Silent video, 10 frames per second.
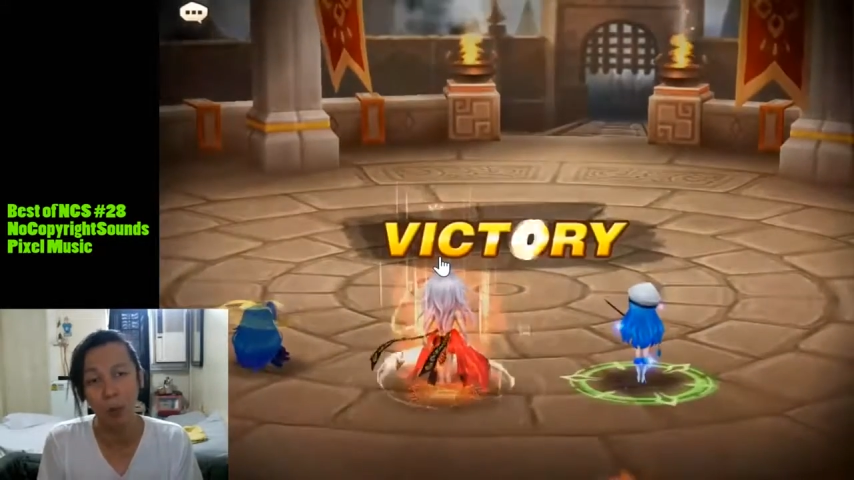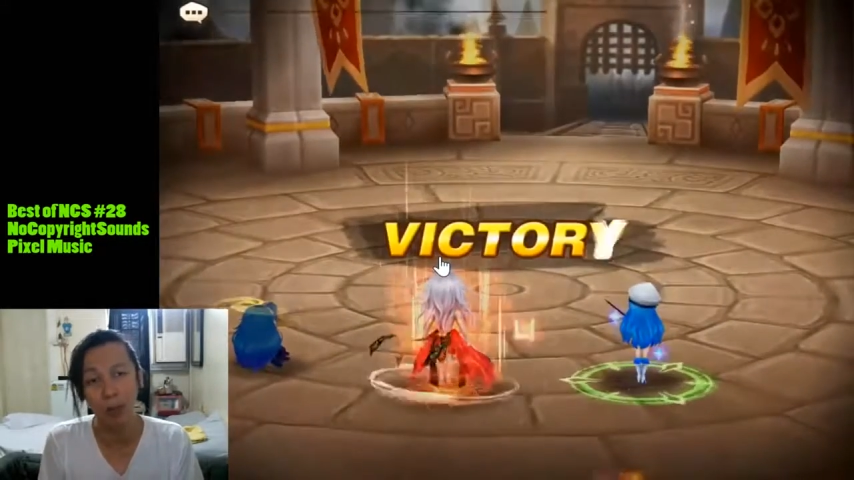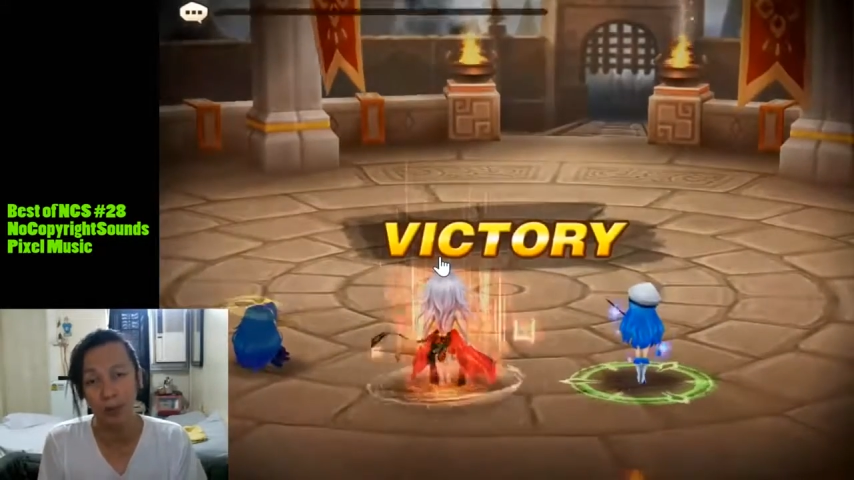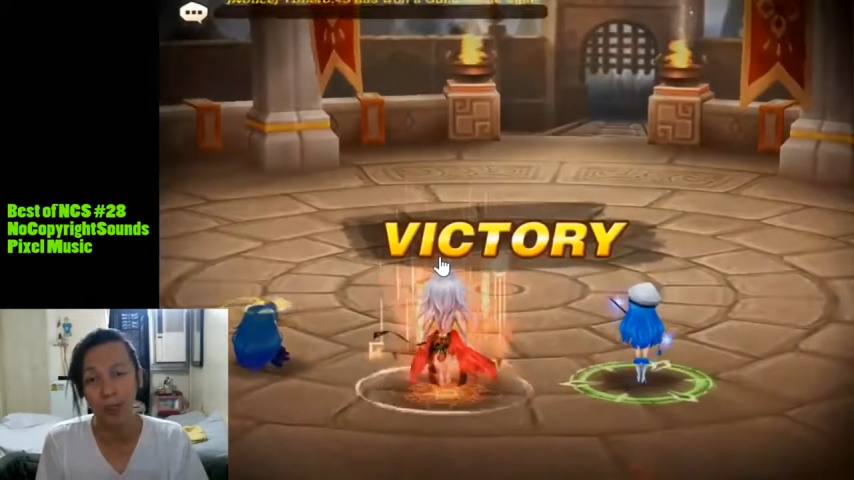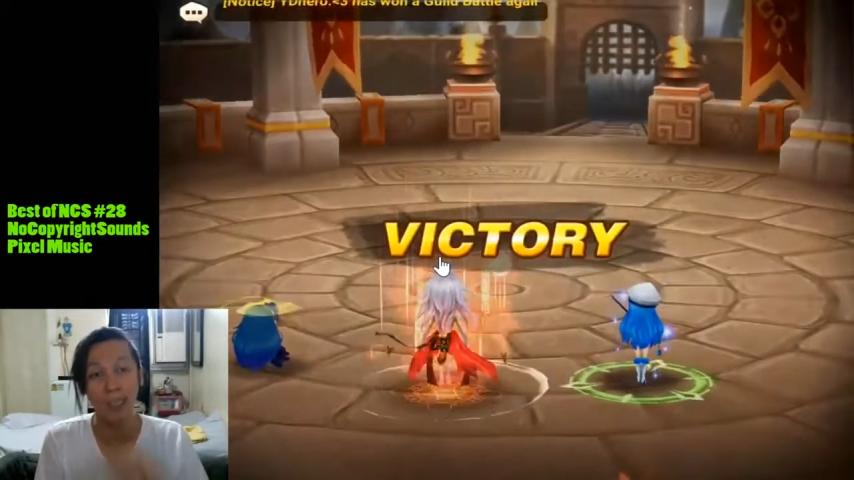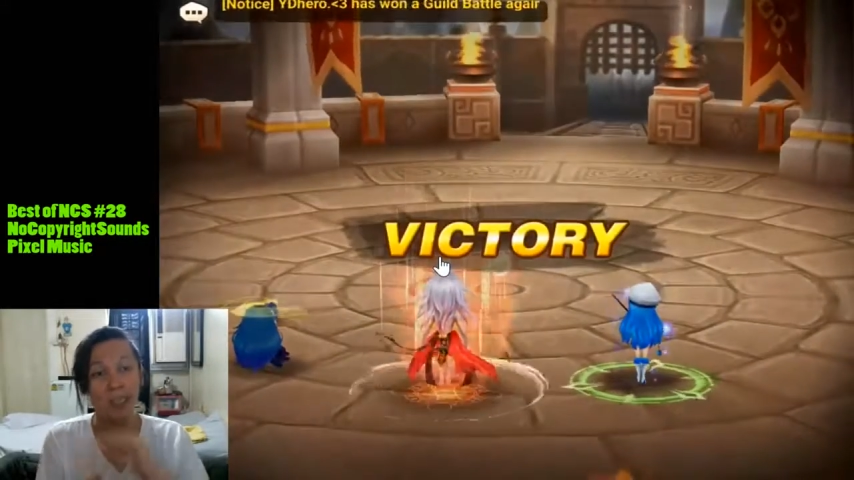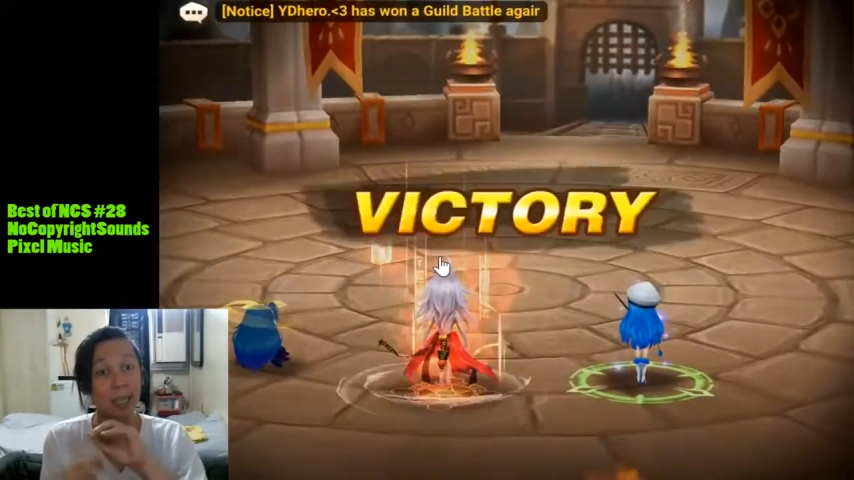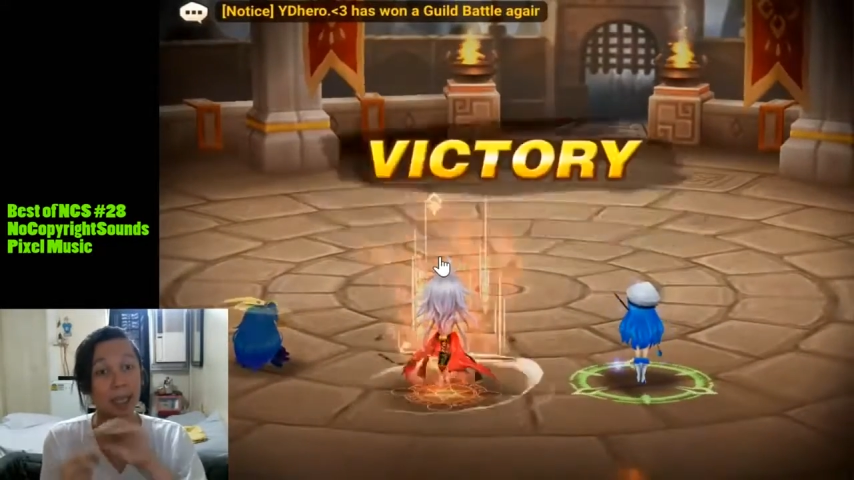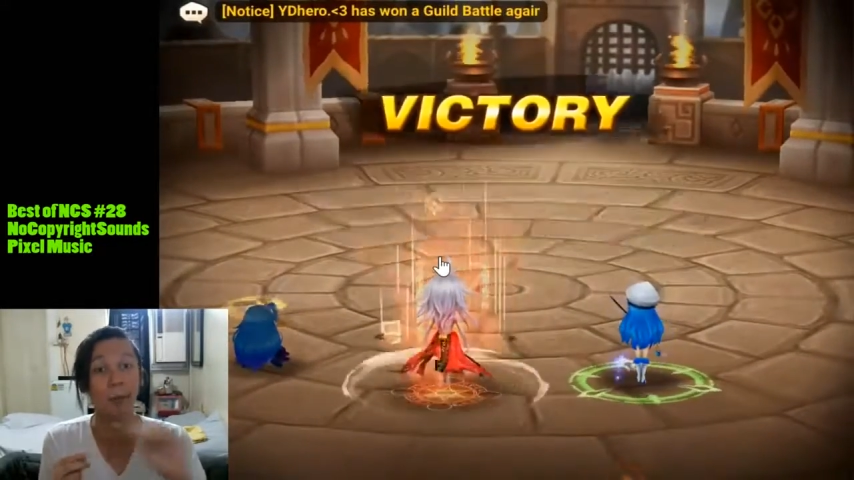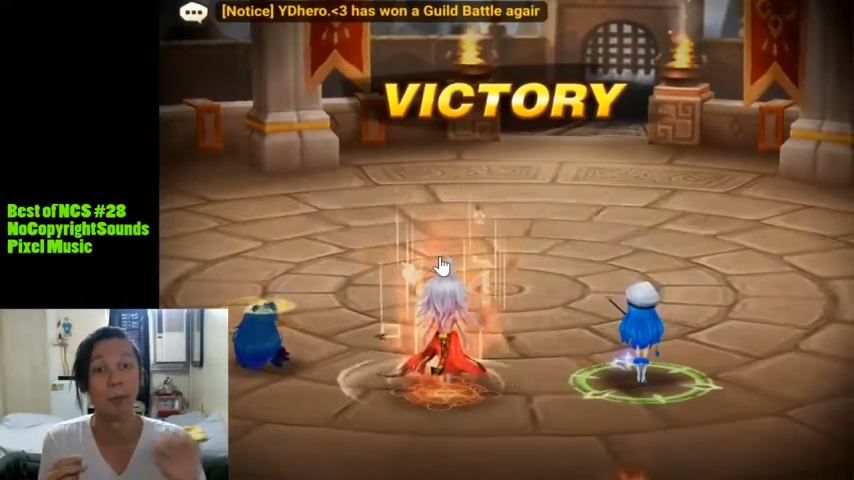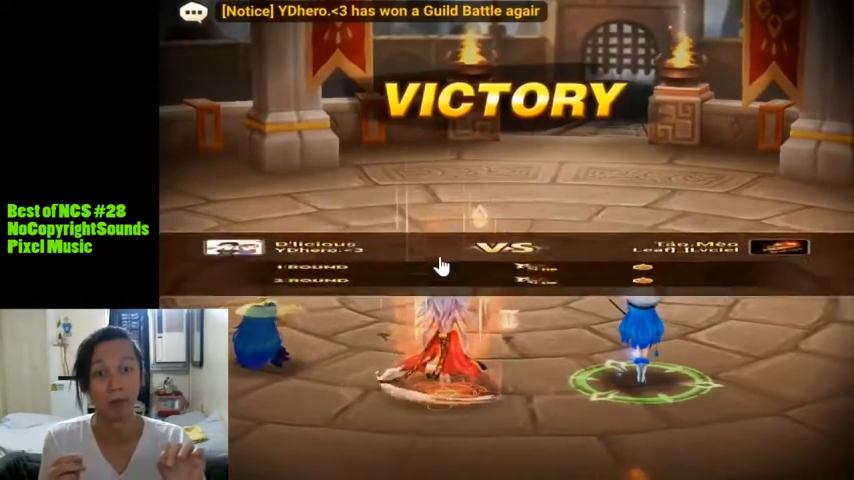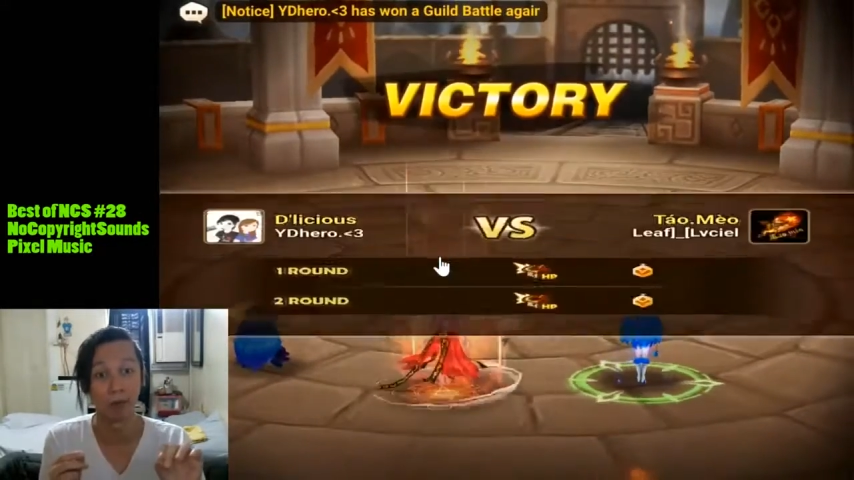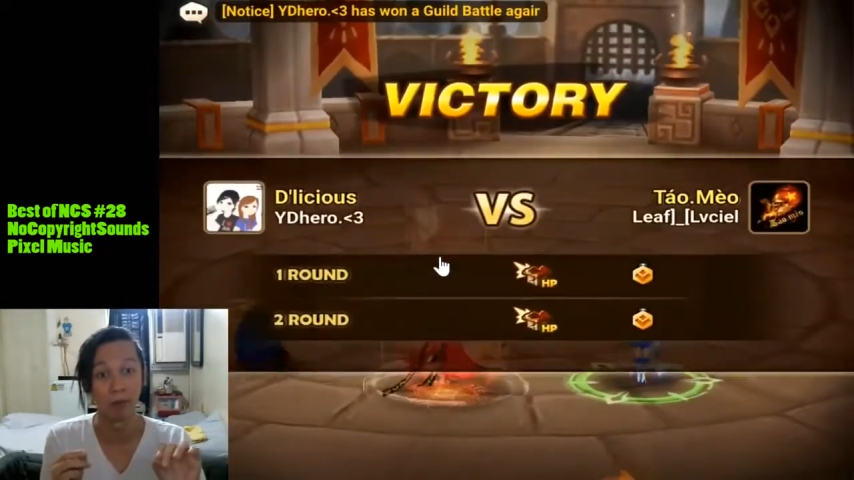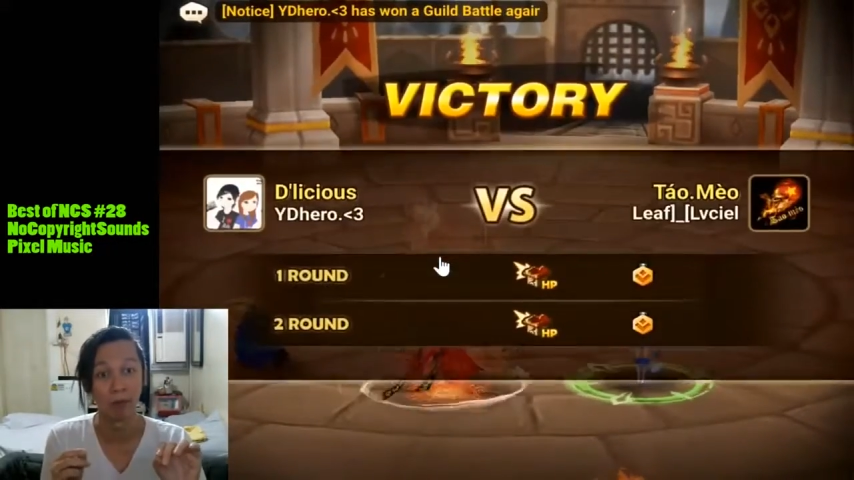one, you can extend the buff.